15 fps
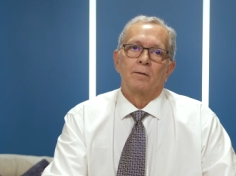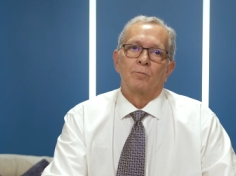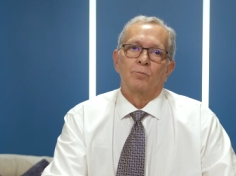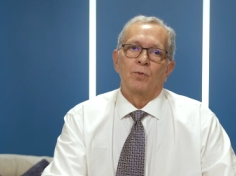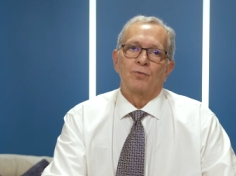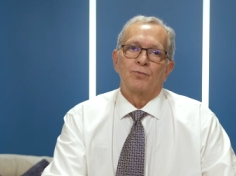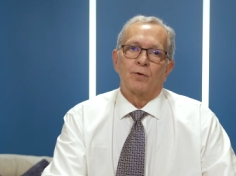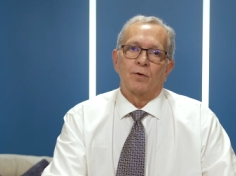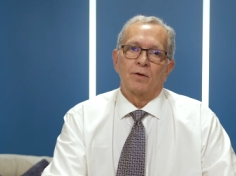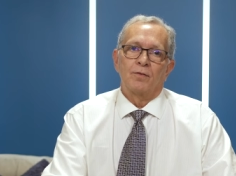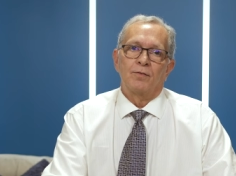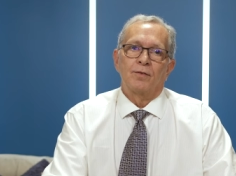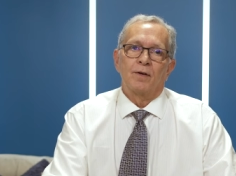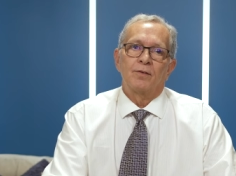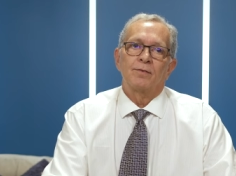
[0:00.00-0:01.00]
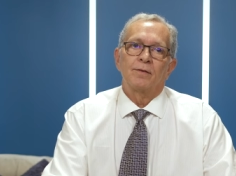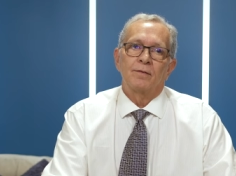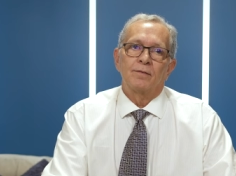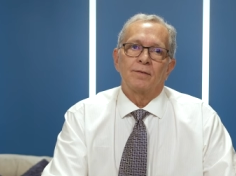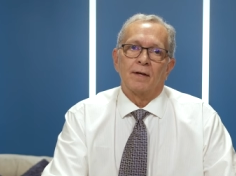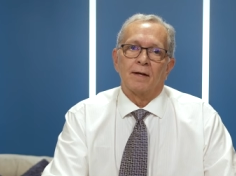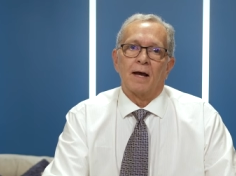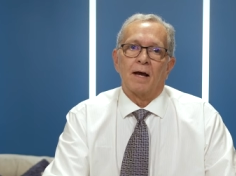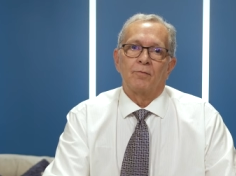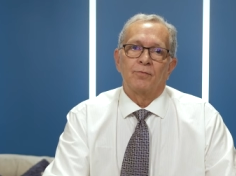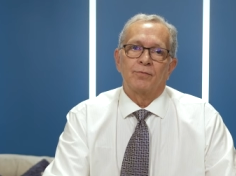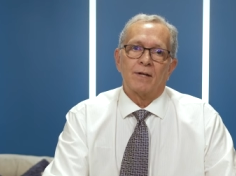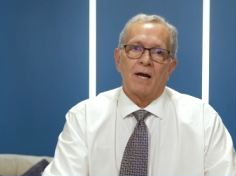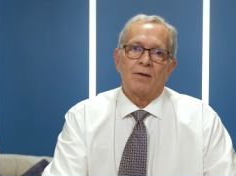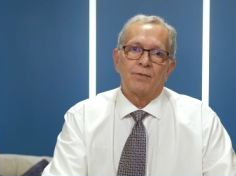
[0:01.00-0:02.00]
Most organizations that have
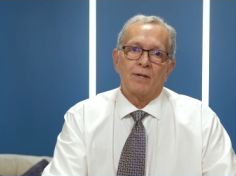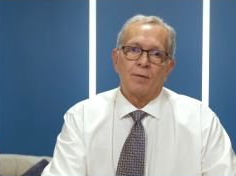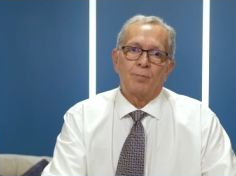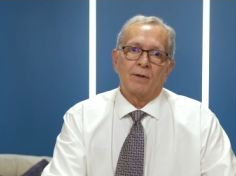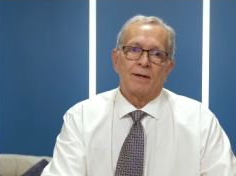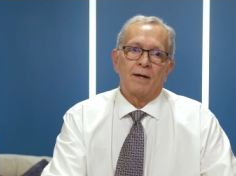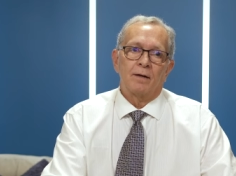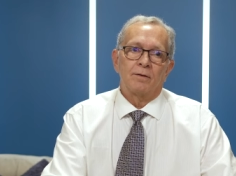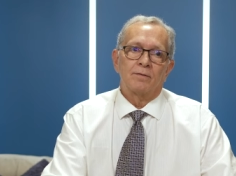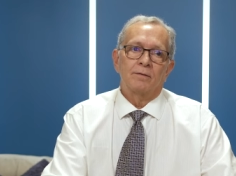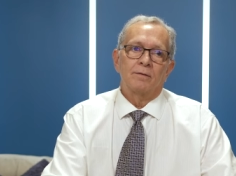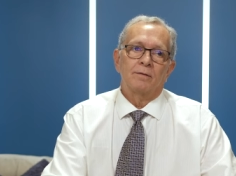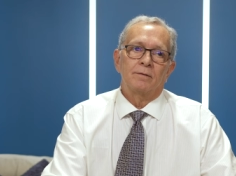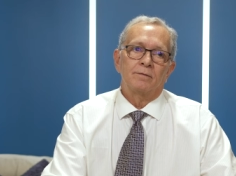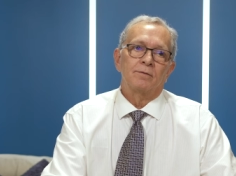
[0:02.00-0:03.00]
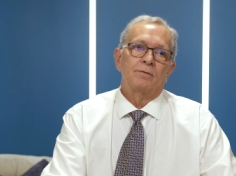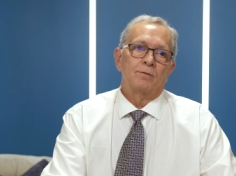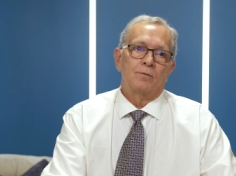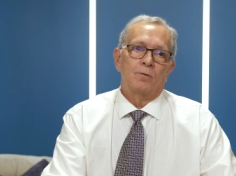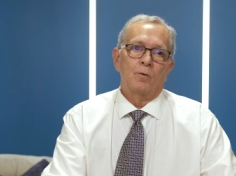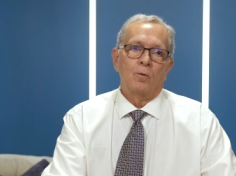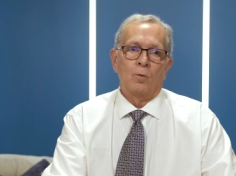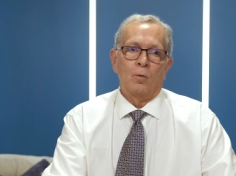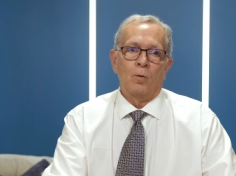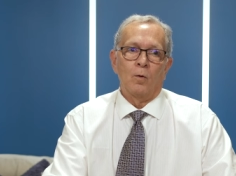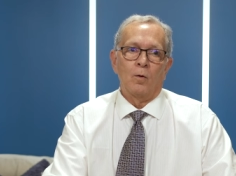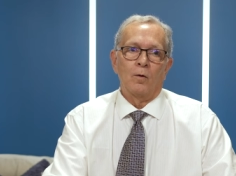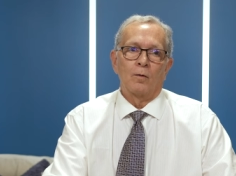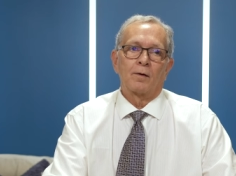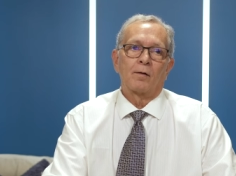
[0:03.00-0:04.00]
SaaS applications
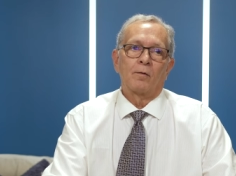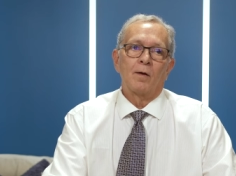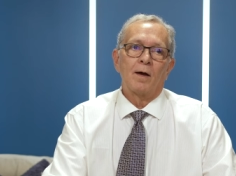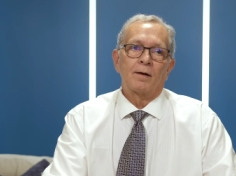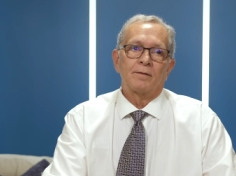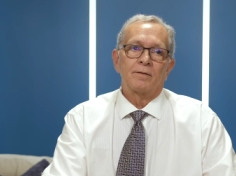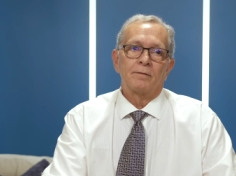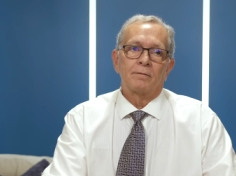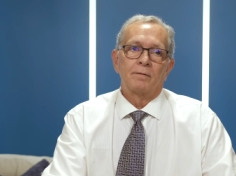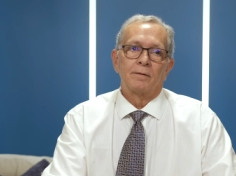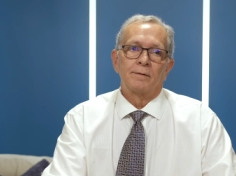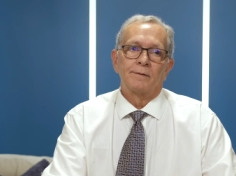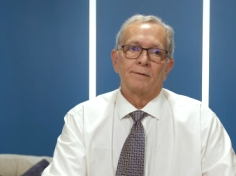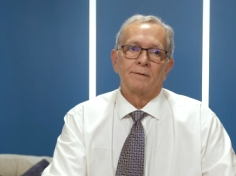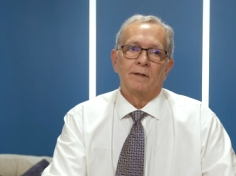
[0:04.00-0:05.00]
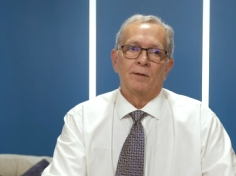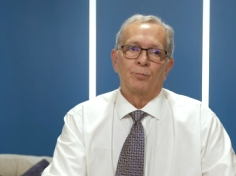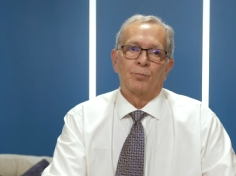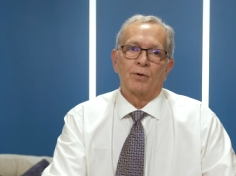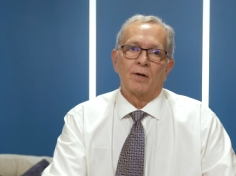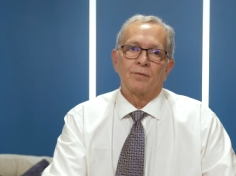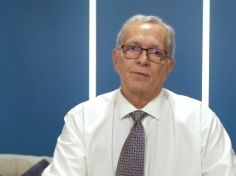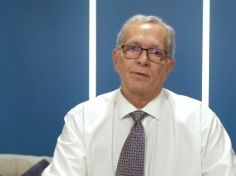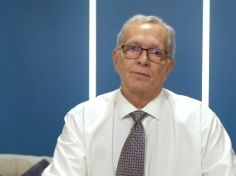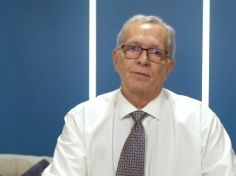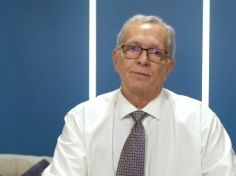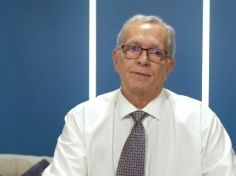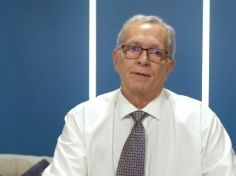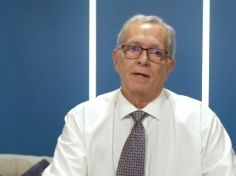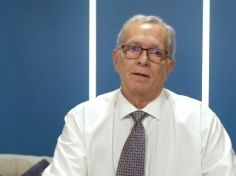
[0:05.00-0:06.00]
or collects and
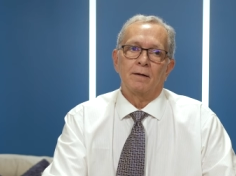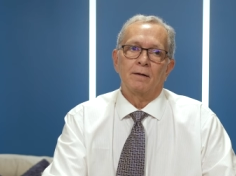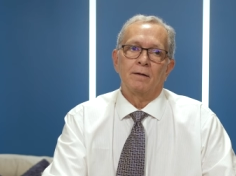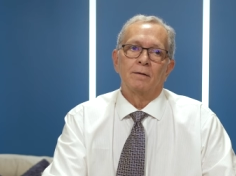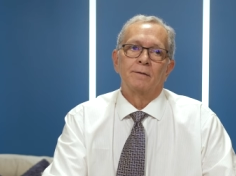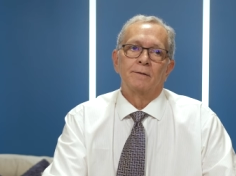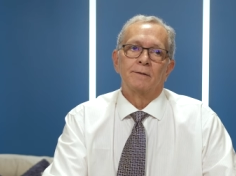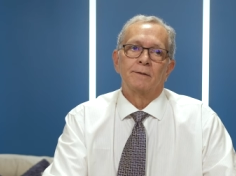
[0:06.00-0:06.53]
processes data